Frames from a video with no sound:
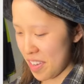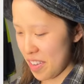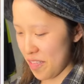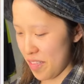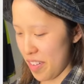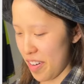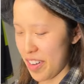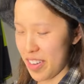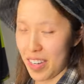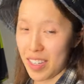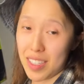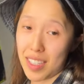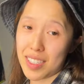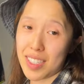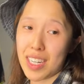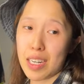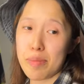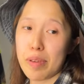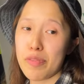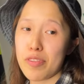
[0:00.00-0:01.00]
Very nice. That's
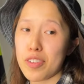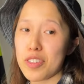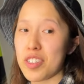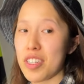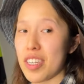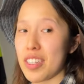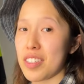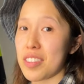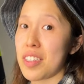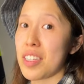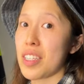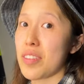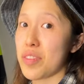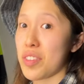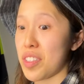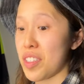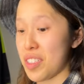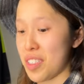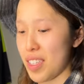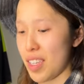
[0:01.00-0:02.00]
going to be for Jay, because he loves
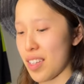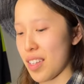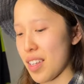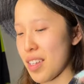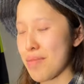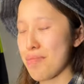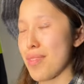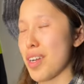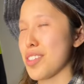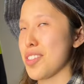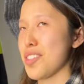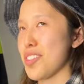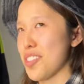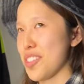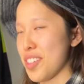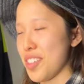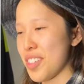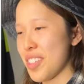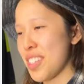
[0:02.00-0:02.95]
collecting Mangnyeong.